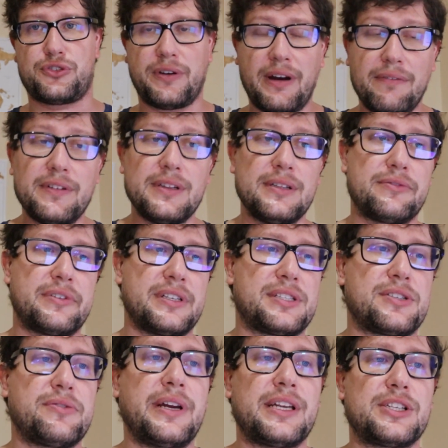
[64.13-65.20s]
travel
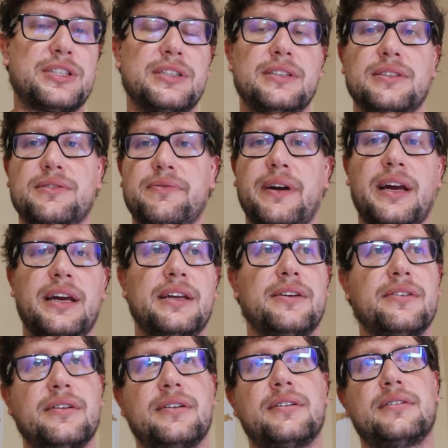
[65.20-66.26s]
restrictions, where
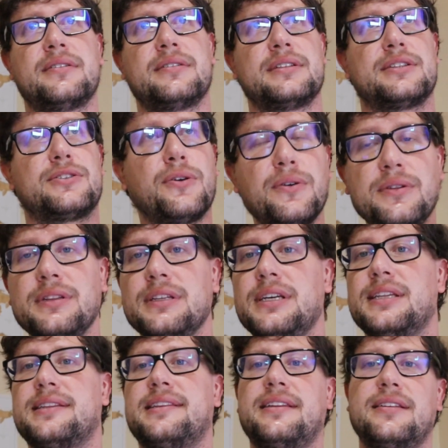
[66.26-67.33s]
you don't
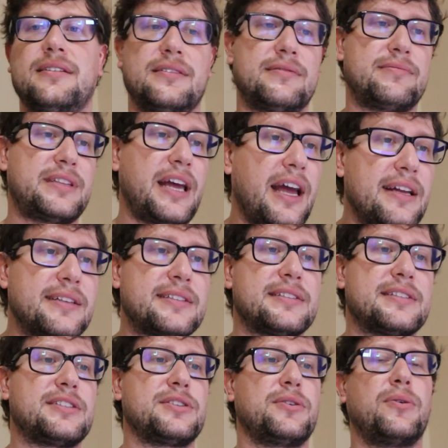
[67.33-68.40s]
need
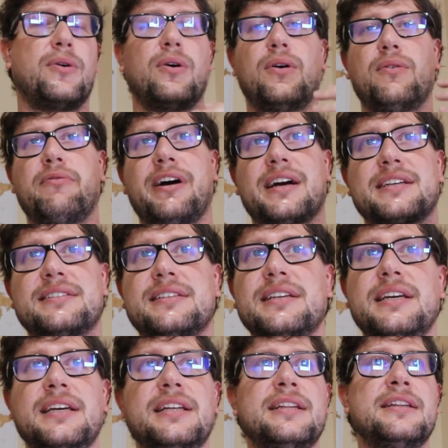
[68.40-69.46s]
tests or
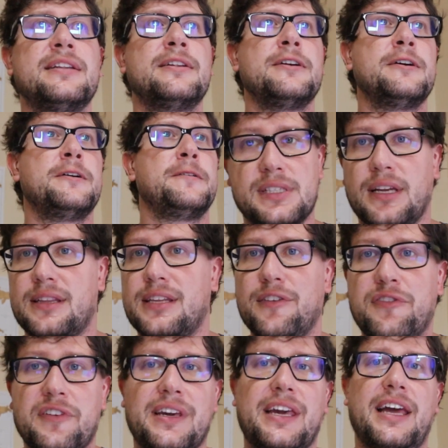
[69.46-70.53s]
vaccine
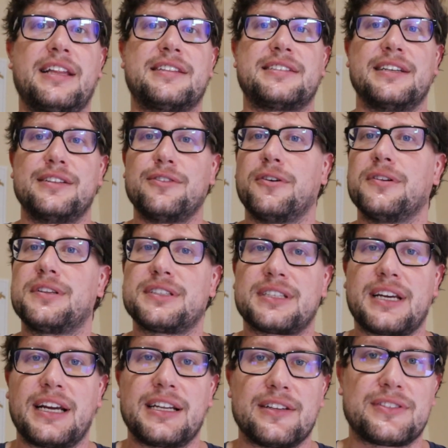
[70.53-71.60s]
certificates and all this
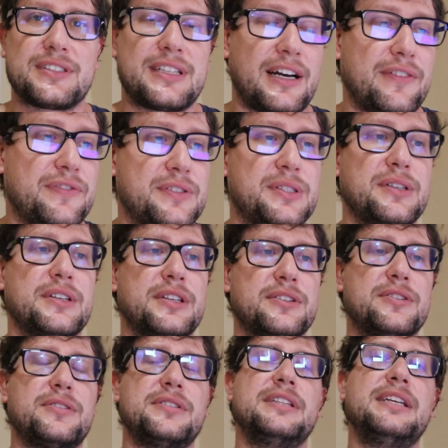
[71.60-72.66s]
kind of stuff. So you
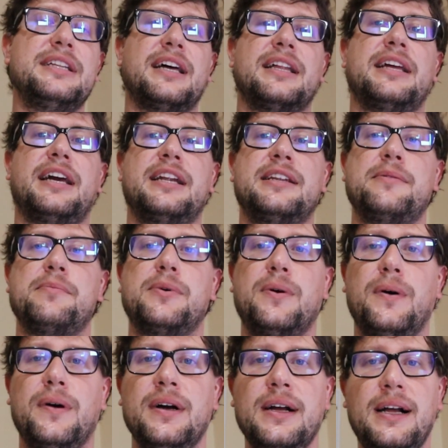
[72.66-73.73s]
don't need that
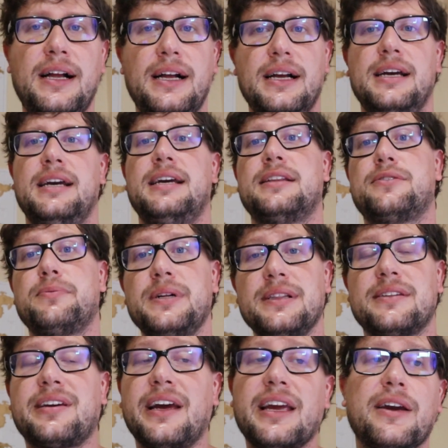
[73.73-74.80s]
anymore. It will
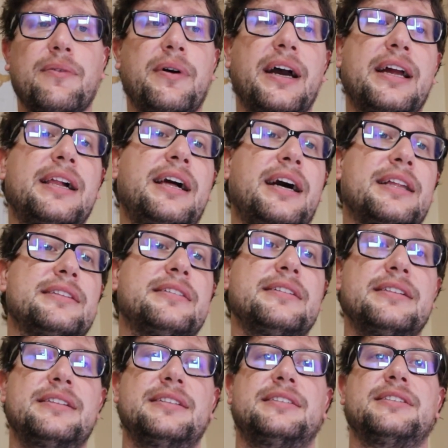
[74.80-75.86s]
take a while
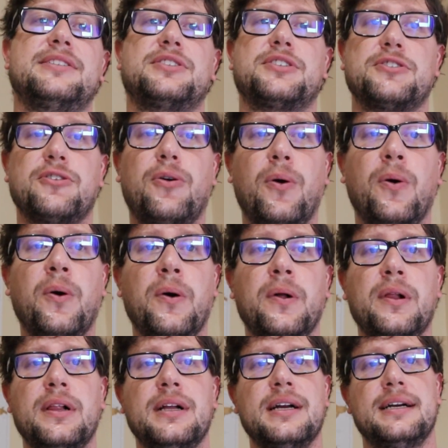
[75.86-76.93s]
until this is
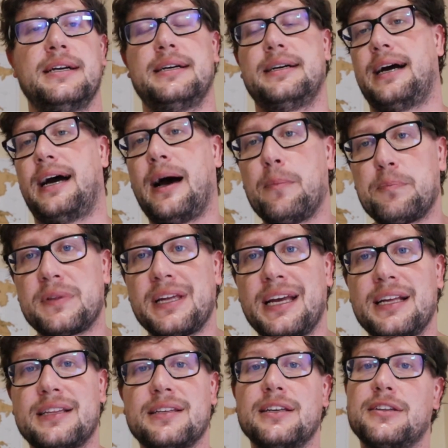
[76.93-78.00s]
all
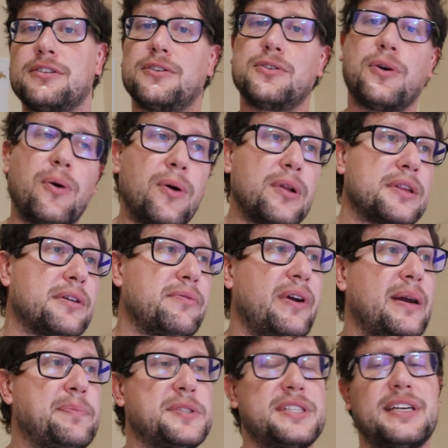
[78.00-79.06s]
updated on all the
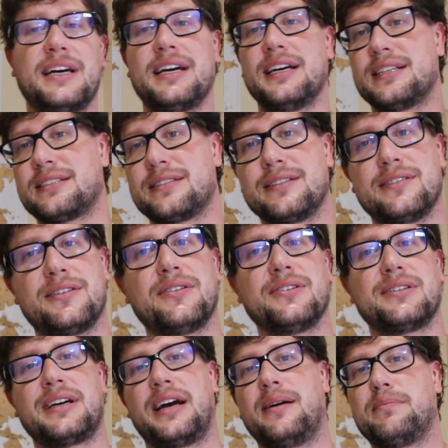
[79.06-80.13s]
websites, you know,
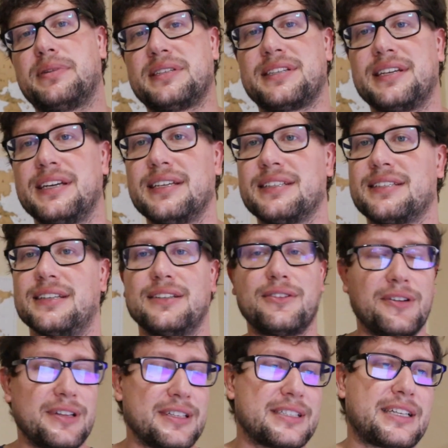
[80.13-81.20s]
all the embassies and
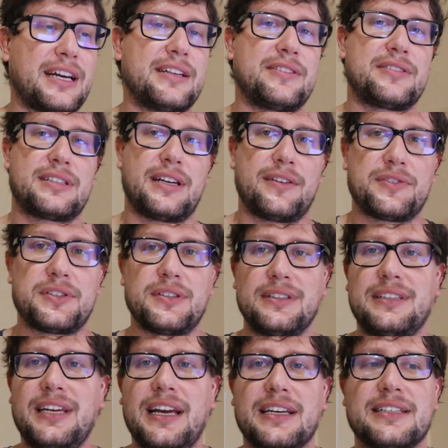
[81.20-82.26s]
all this kind of stuff. So
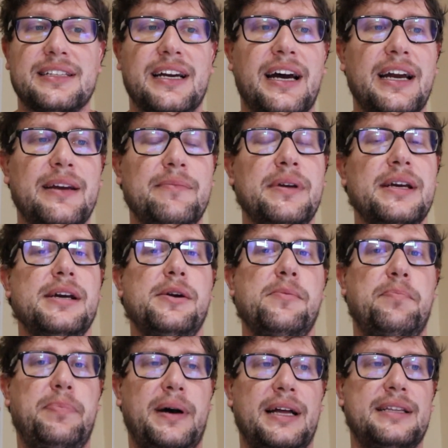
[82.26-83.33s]
it takes time,
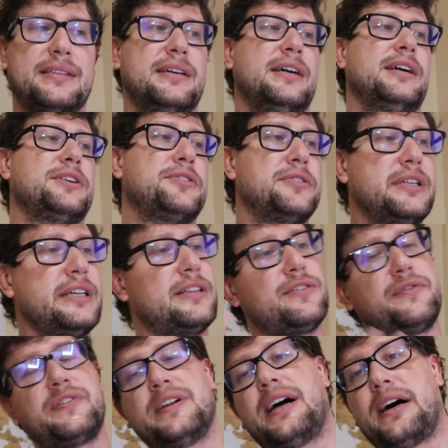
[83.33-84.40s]
but you need
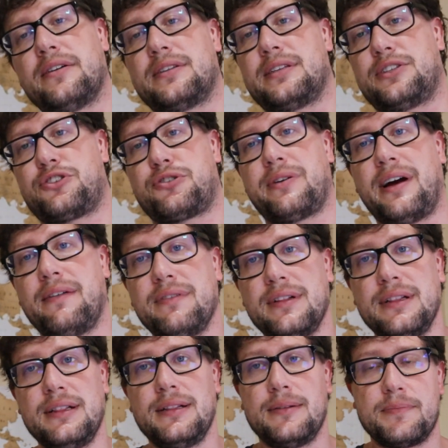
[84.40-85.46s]
to fill out the
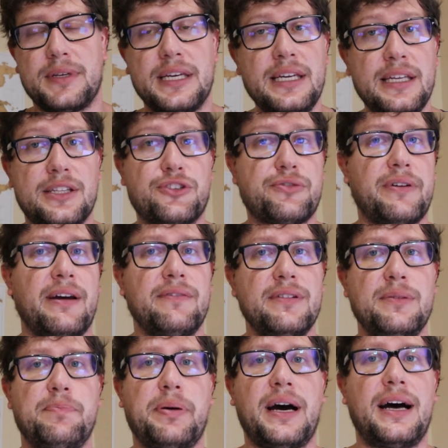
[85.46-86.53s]
travel
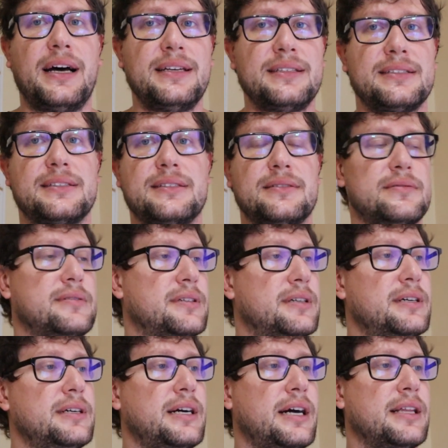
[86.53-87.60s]
e-travel pass, you
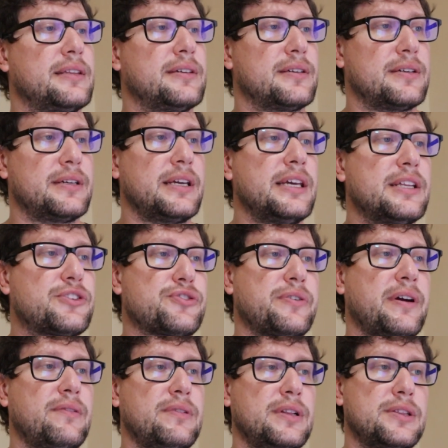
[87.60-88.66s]
know, under e
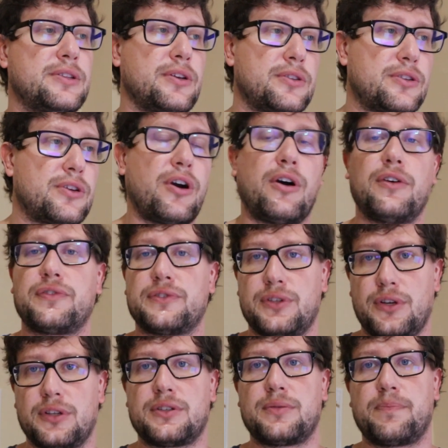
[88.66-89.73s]
travel dot gov
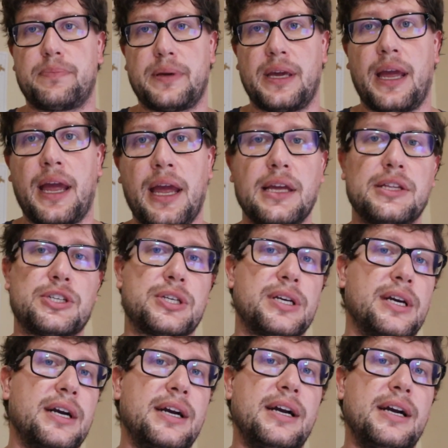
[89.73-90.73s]
dot p h,